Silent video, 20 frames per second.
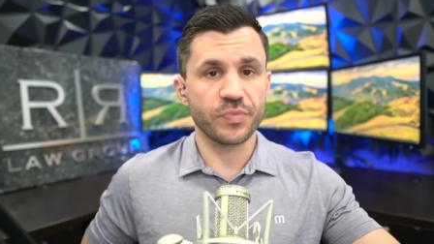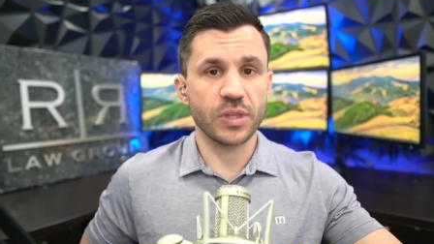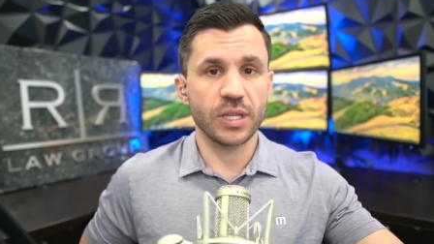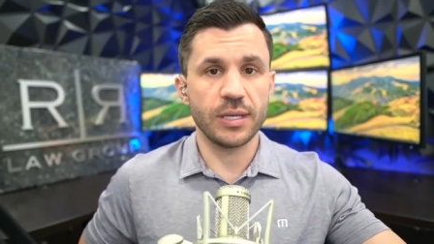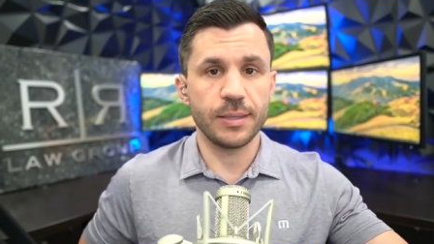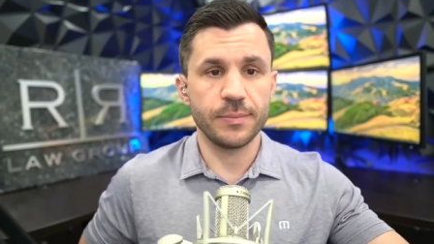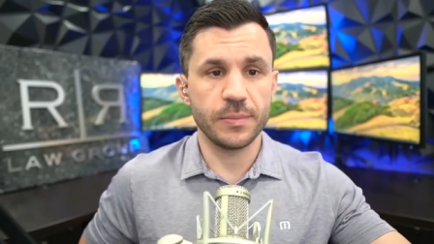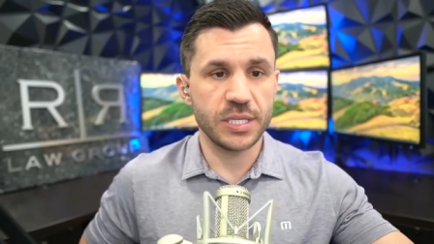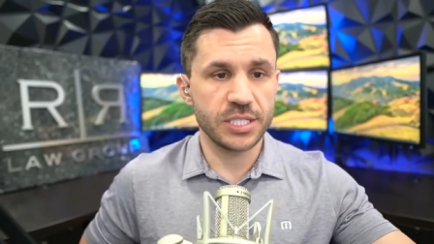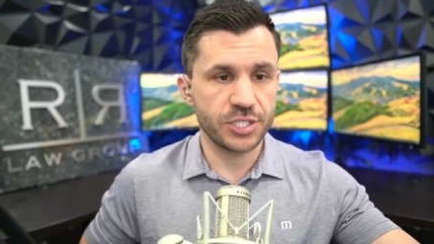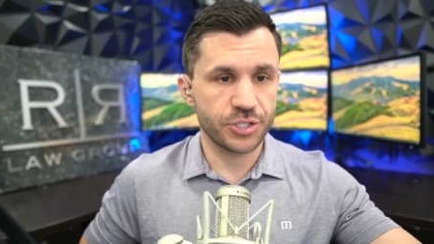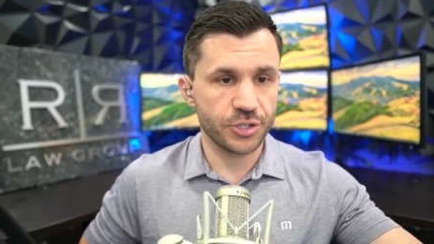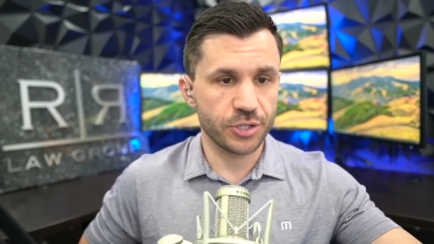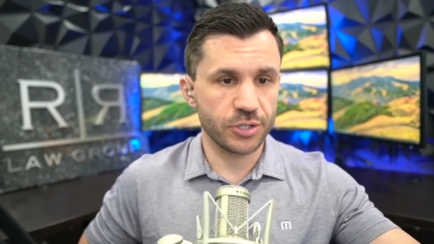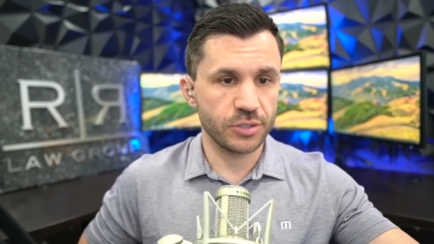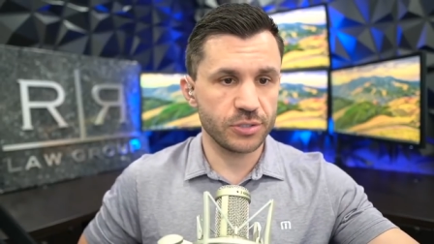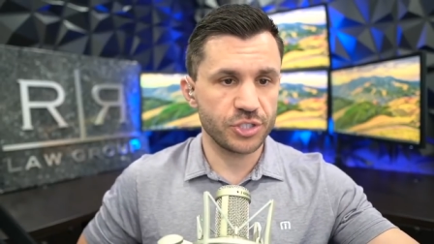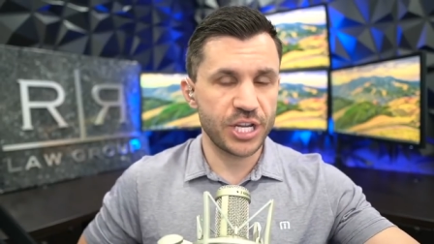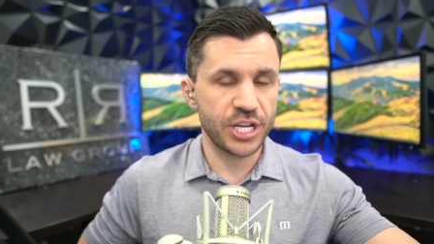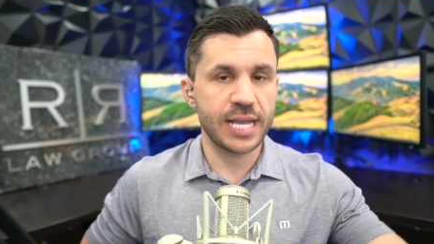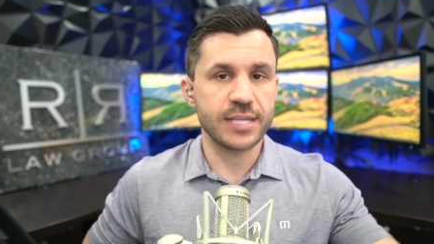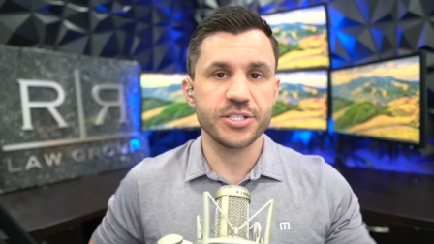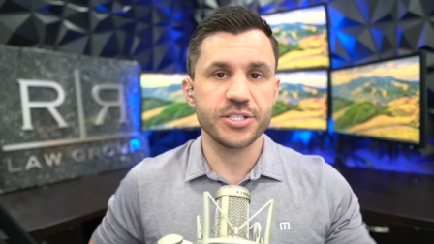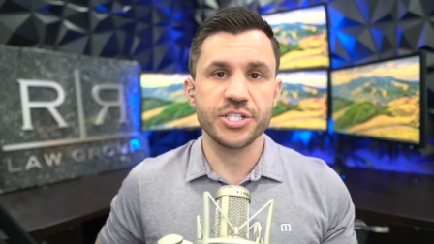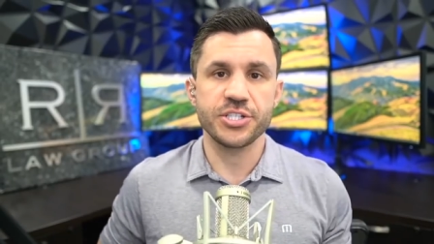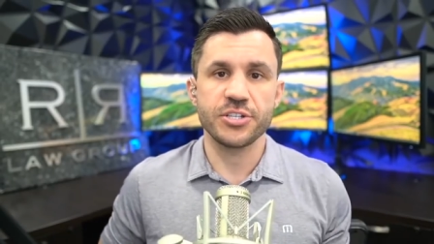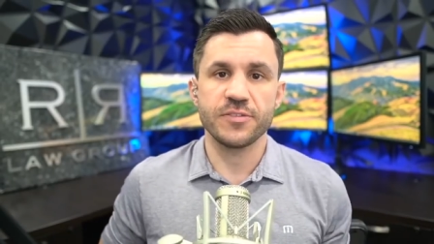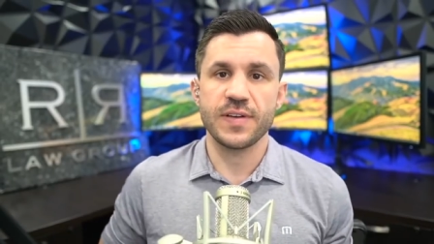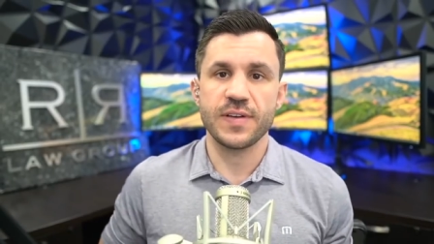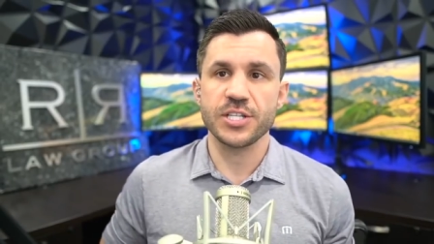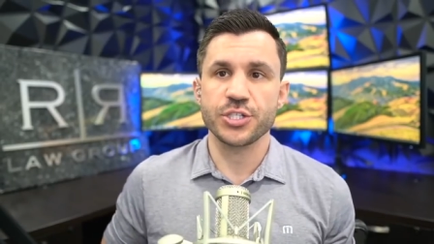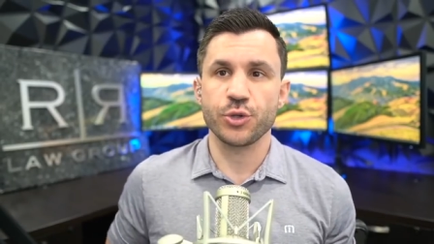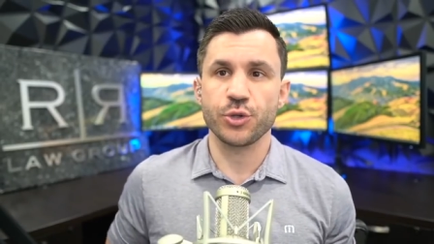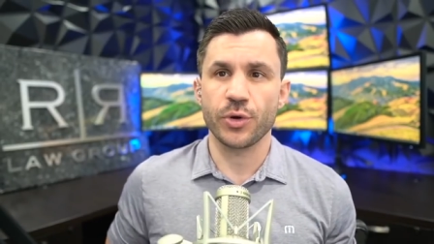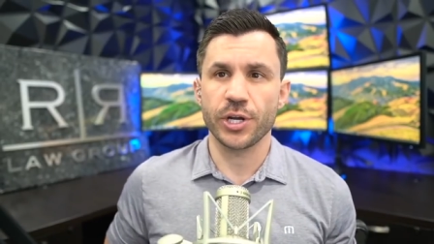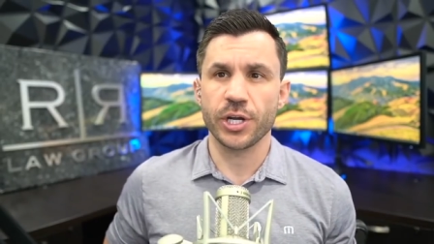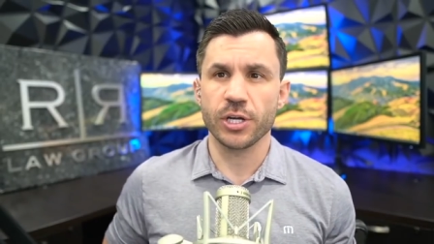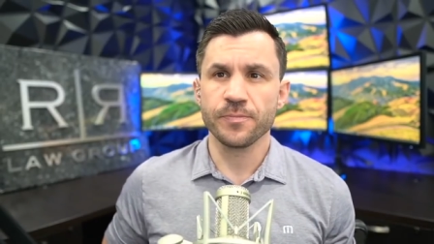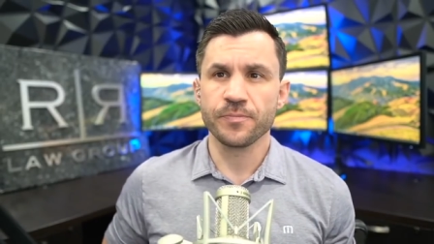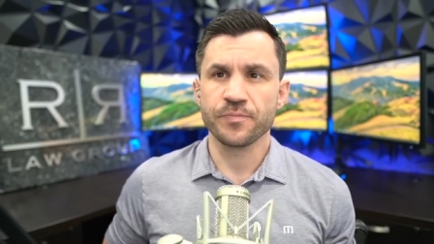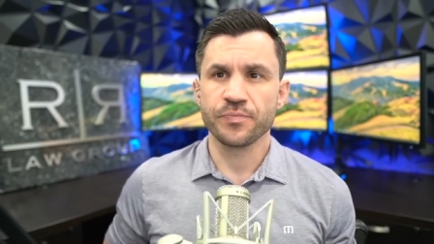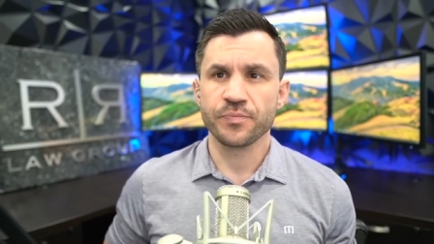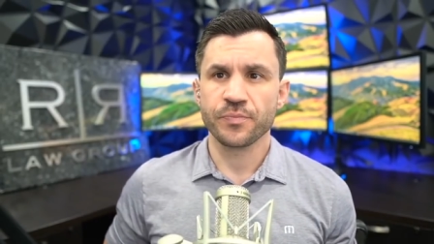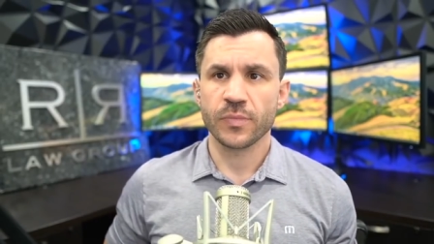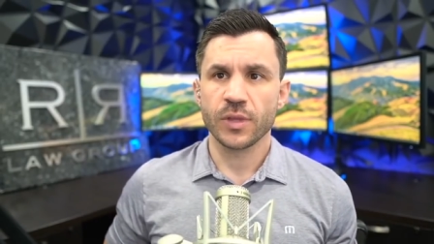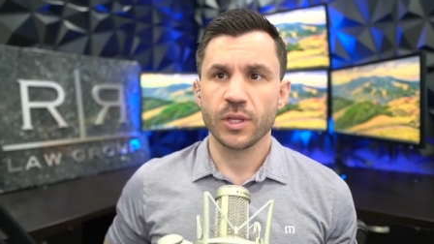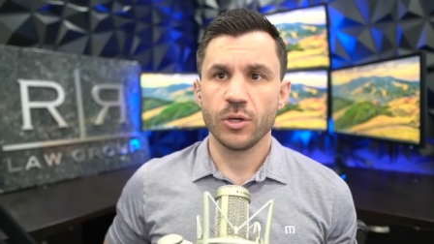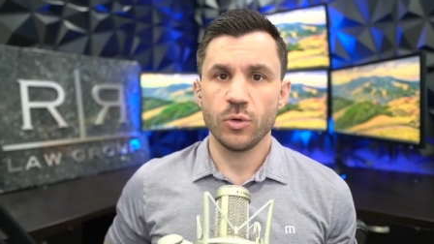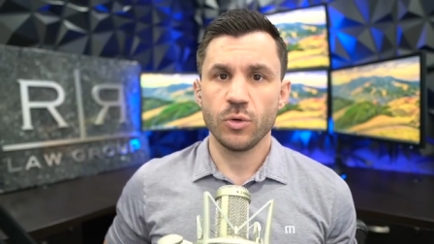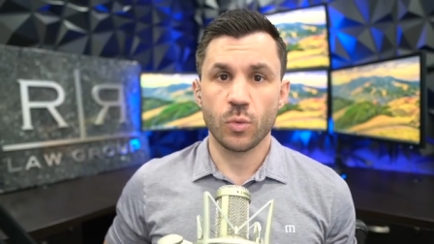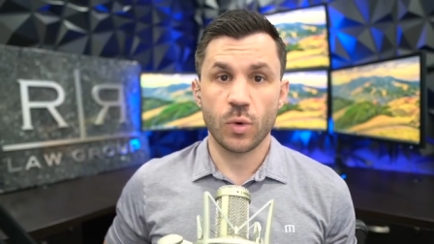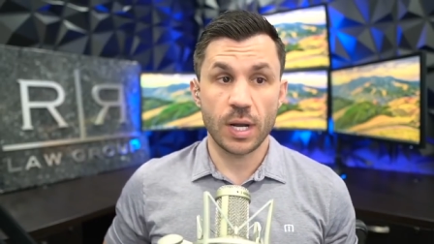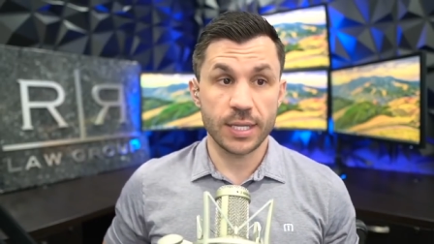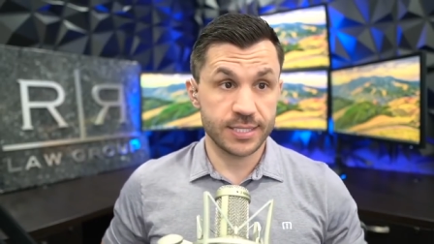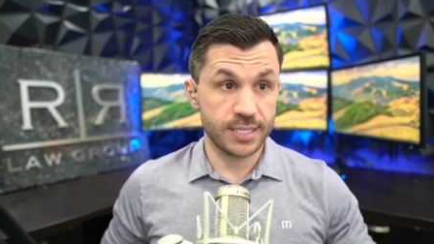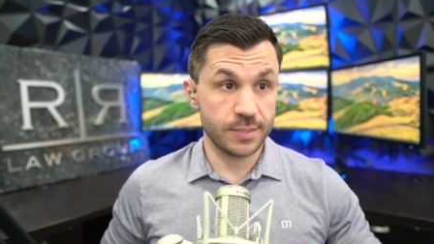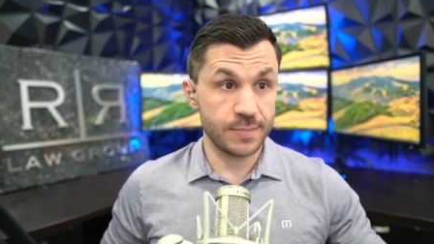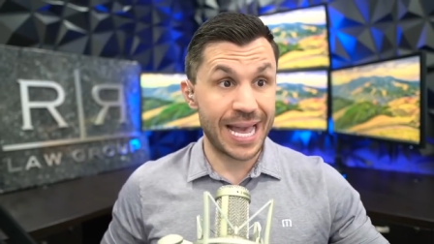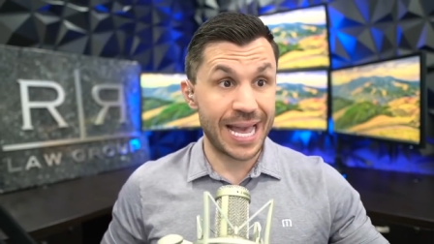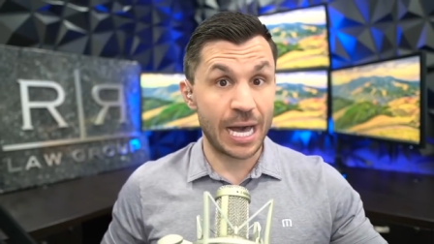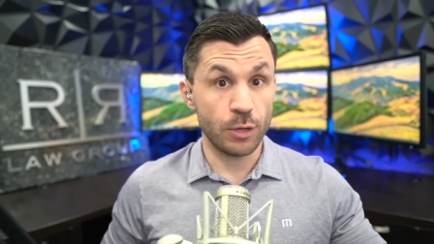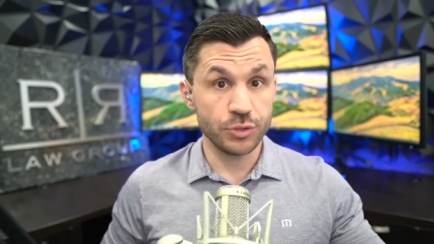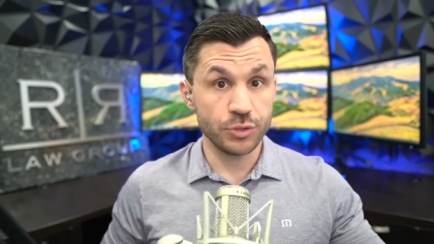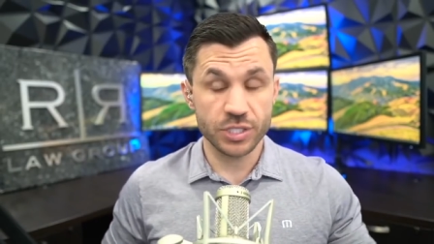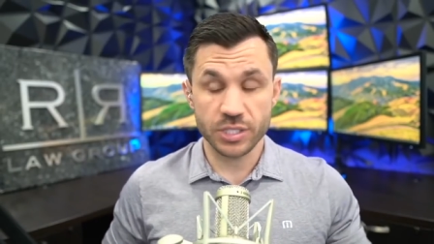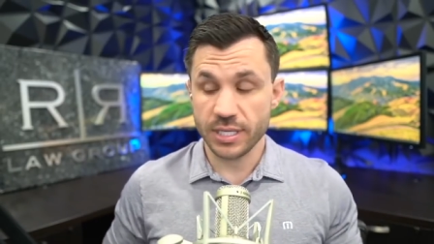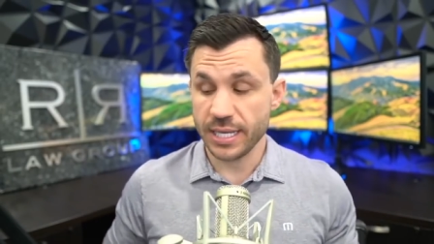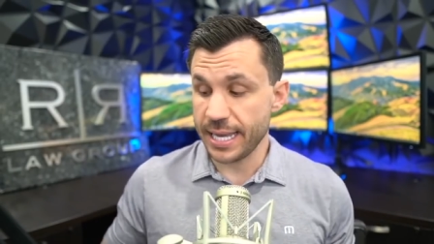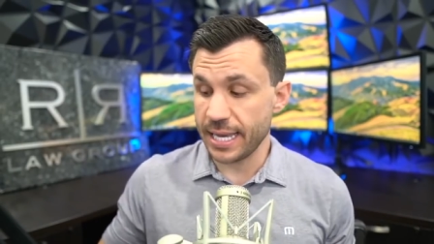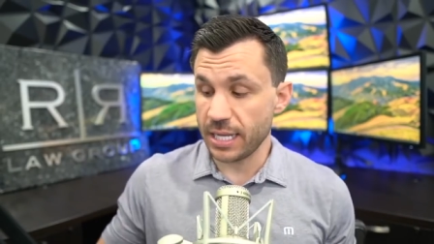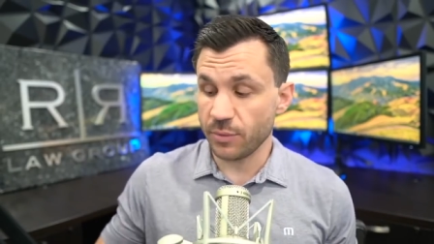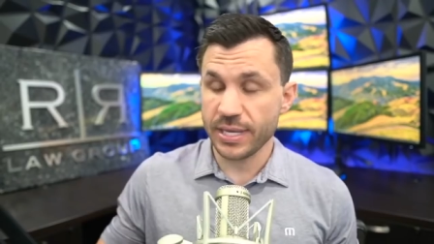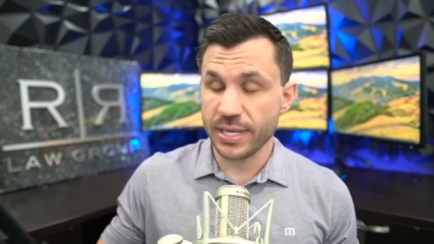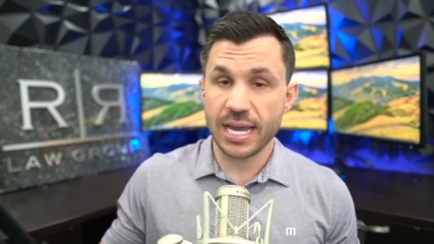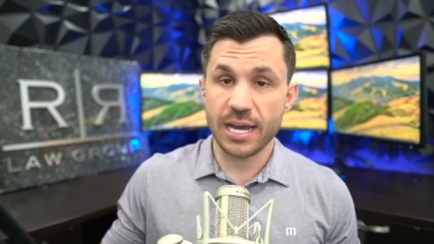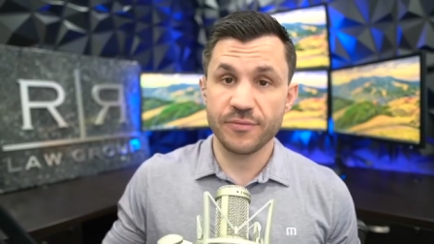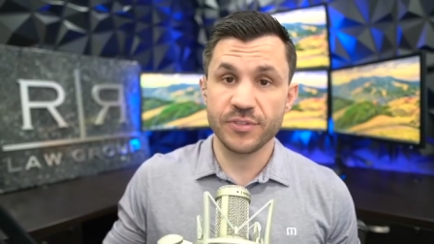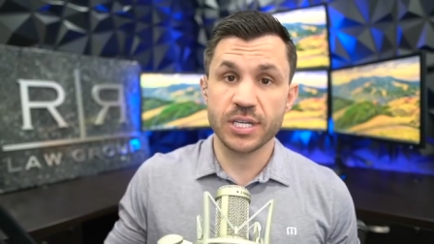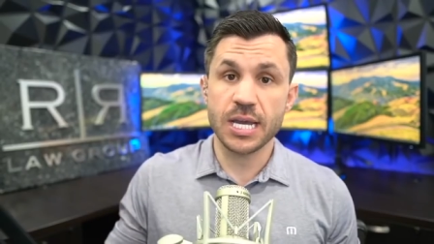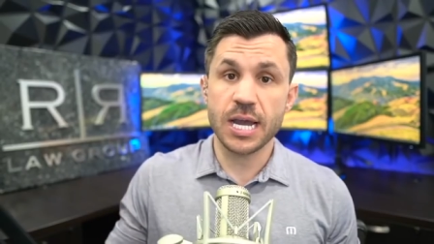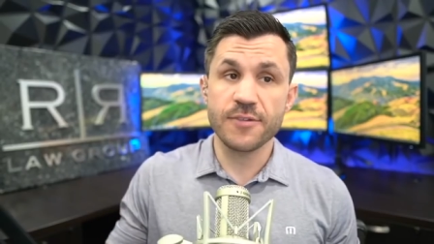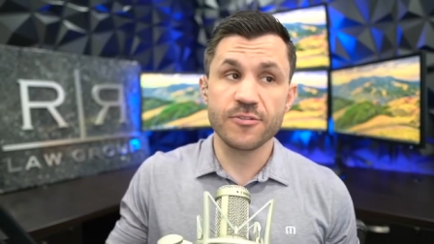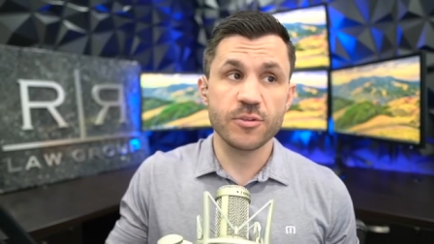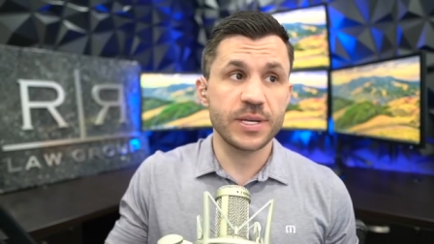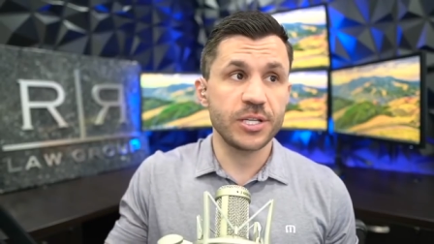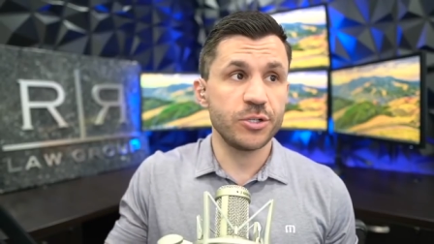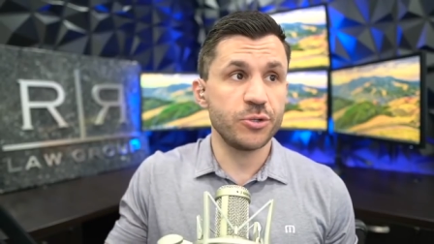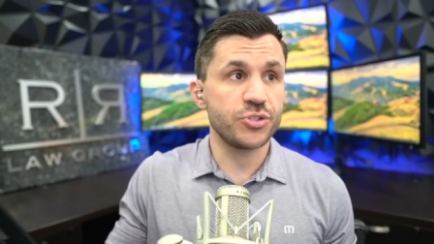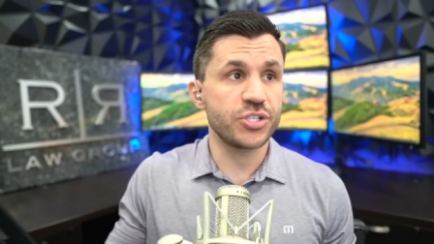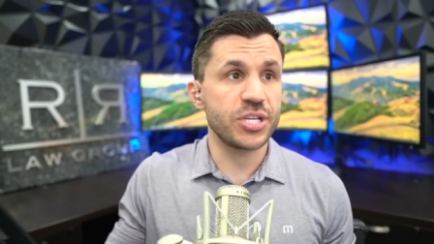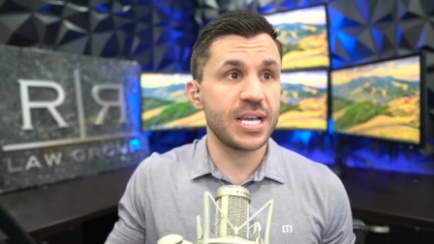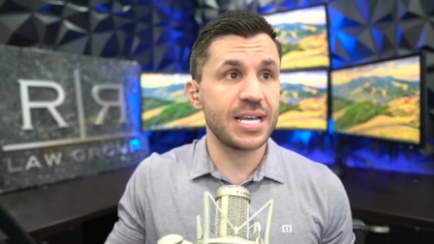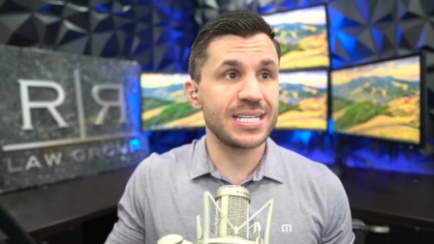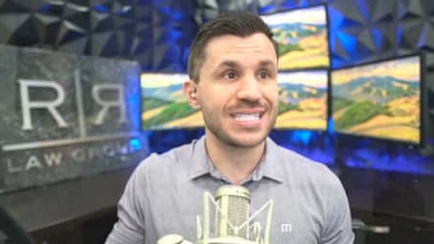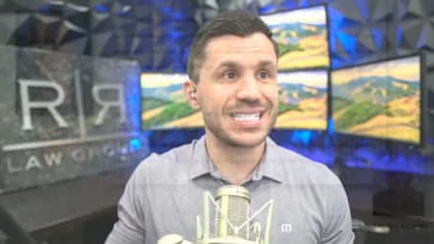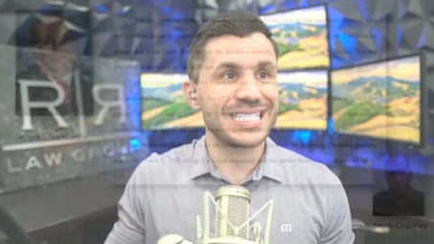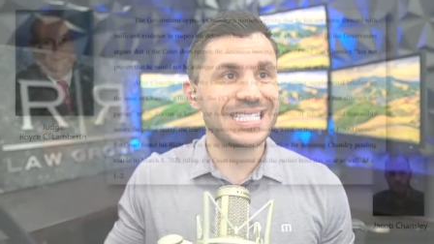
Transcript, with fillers: Mr. Chansley's defense lawyer who wants him out. And we have the government who says,